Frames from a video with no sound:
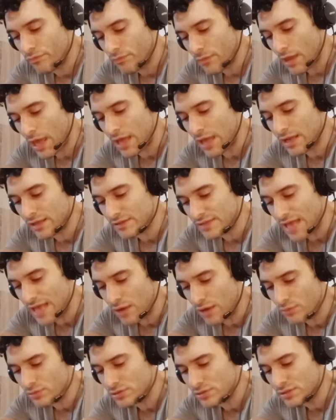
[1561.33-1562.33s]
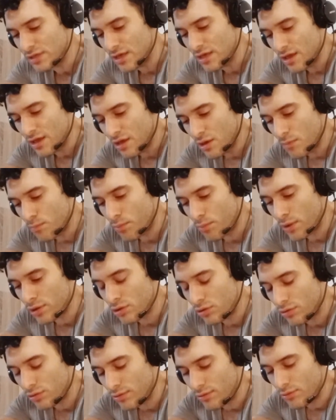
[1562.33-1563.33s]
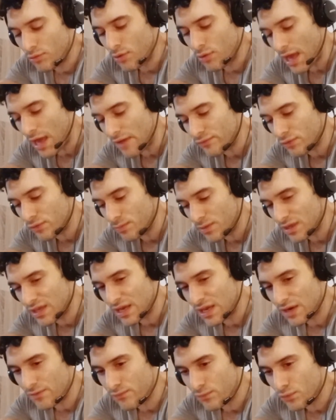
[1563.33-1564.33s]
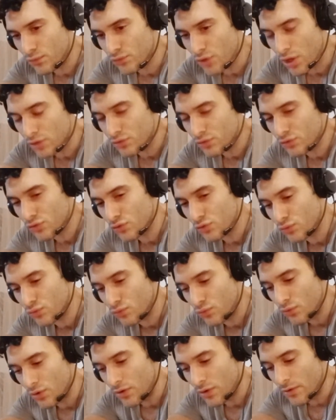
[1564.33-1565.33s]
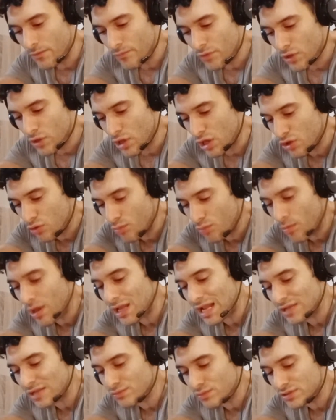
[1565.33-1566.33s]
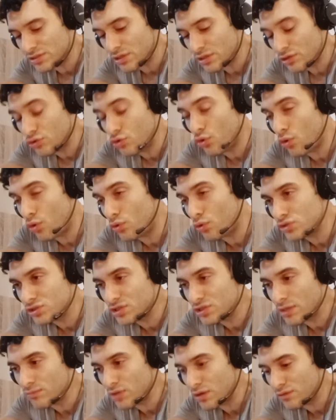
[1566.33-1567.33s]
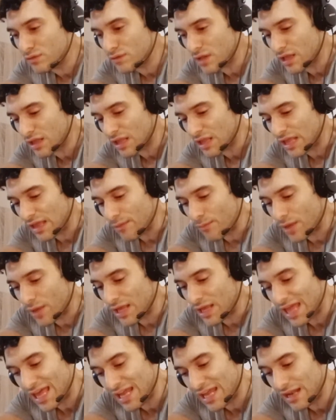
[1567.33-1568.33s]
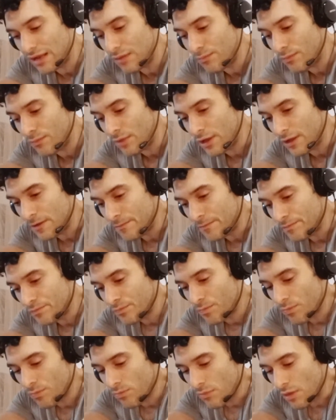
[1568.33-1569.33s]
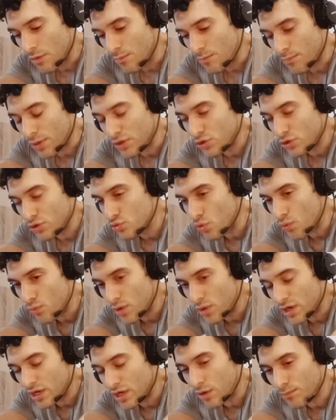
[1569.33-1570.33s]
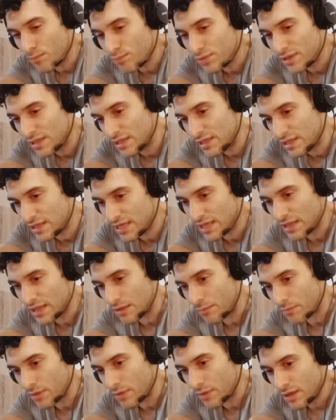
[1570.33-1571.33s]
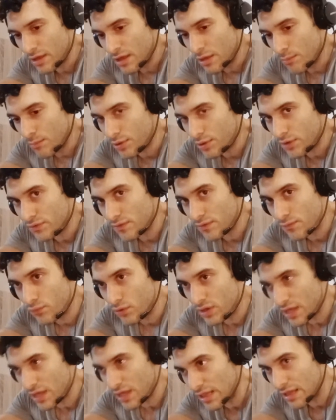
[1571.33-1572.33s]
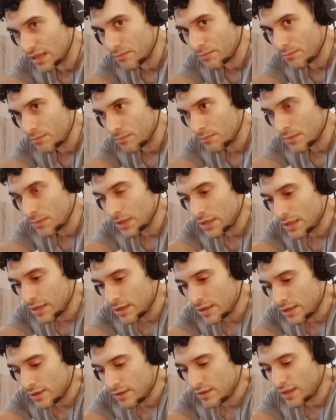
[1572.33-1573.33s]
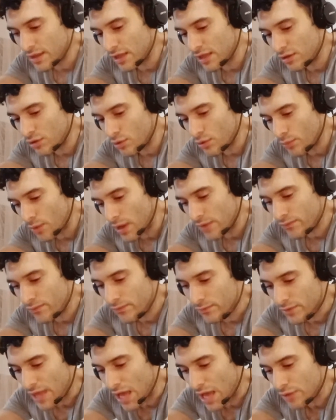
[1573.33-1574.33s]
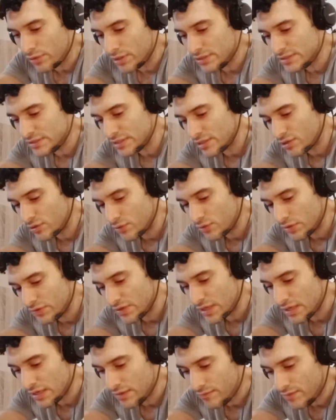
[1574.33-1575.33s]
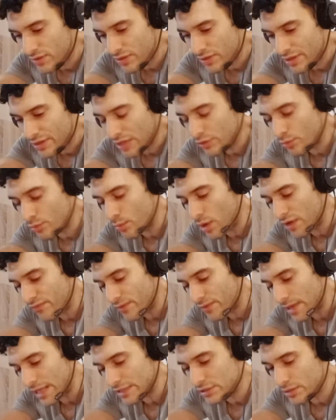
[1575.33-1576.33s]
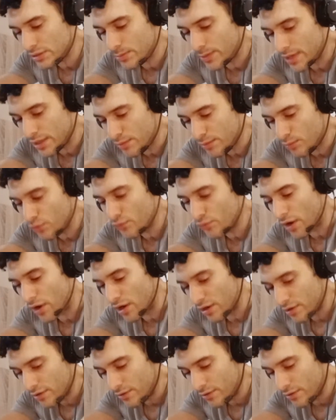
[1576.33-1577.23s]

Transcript: at his house. But you have to be careful not to, like you might as well, you also sometimes like might hit him, but you don't want to completely kill him. Because if you kill him, then your wife, now there's security and everything, and your wife will actually be like, move on,